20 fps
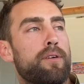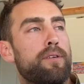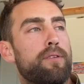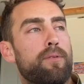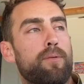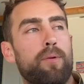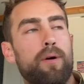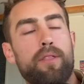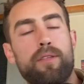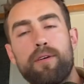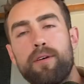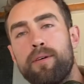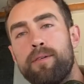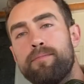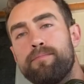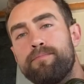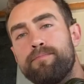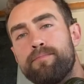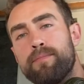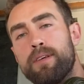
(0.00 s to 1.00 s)
the weather,
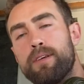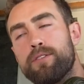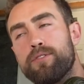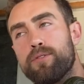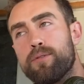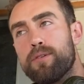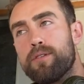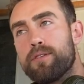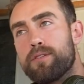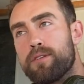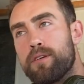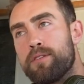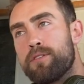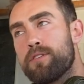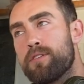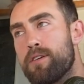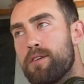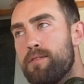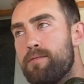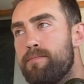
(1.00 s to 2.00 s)
enjoy the
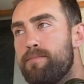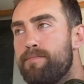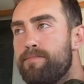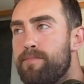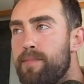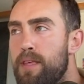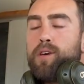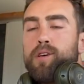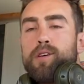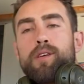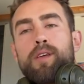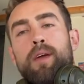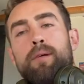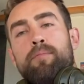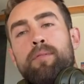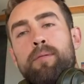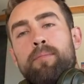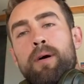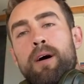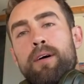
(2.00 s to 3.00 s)
sunshine. Get
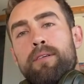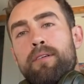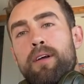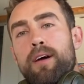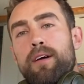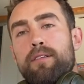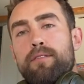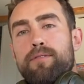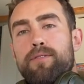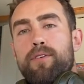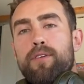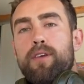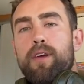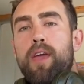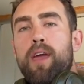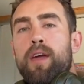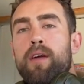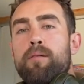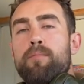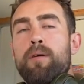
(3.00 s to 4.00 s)
my mind right for the
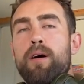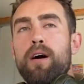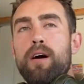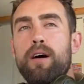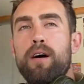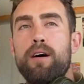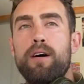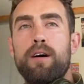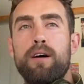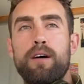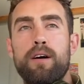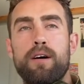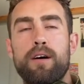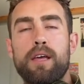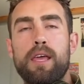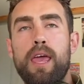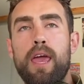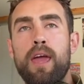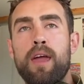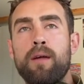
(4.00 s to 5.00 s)
game.
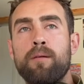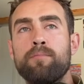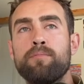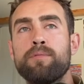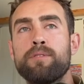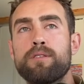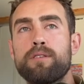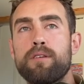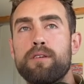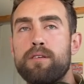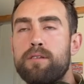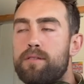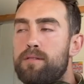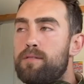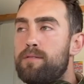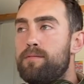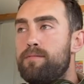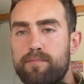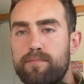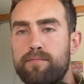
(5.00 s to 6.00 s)
Games,
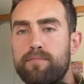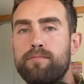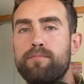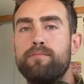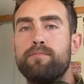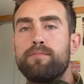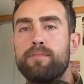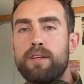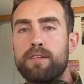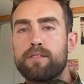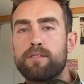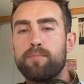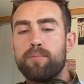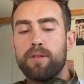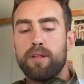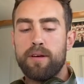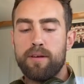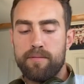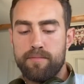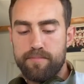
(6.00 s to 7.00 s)
that's the
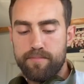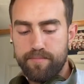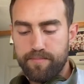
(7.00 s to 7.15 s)
plan.